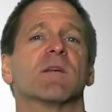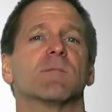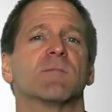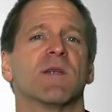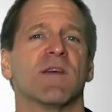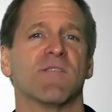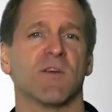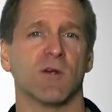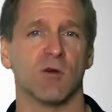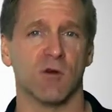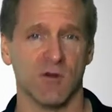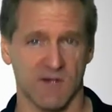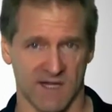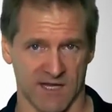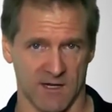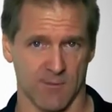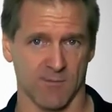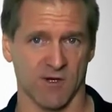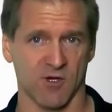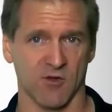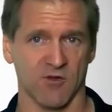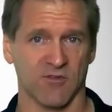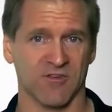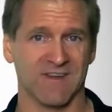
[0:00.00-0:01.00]
some difficult
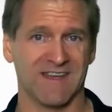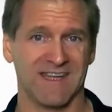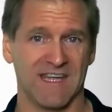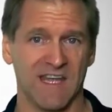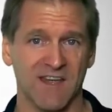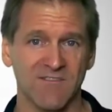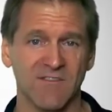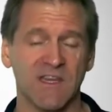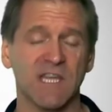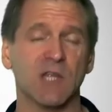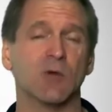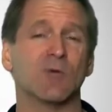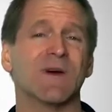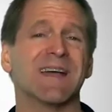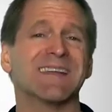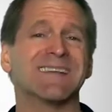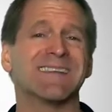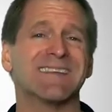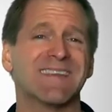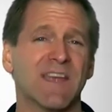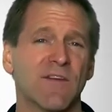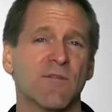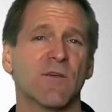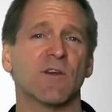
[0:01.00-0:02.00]
chemicals giving you a
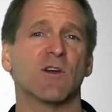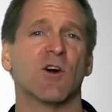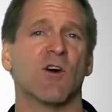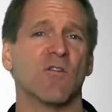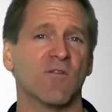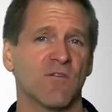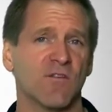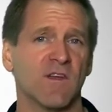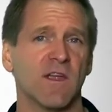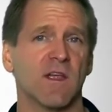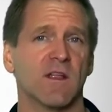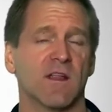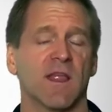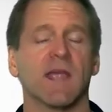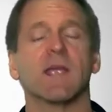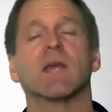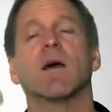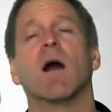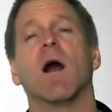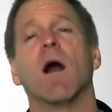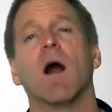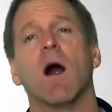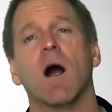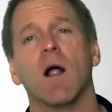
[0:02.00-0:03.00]
difficult
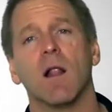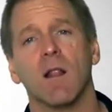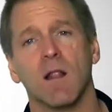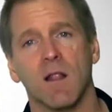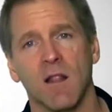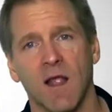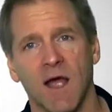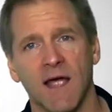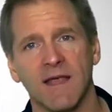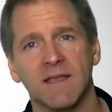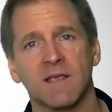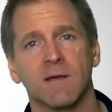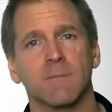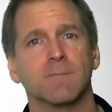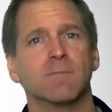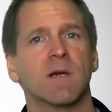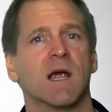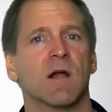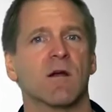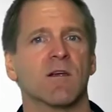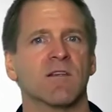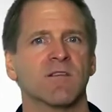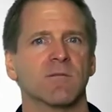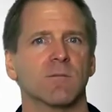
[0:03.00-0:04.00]
feeling, like
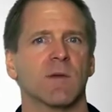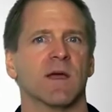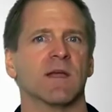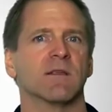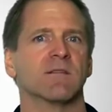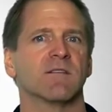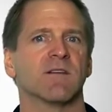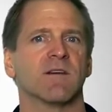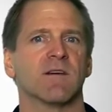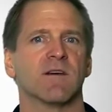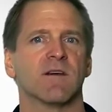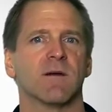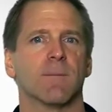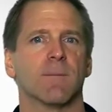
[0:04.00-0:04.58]
embarrassment,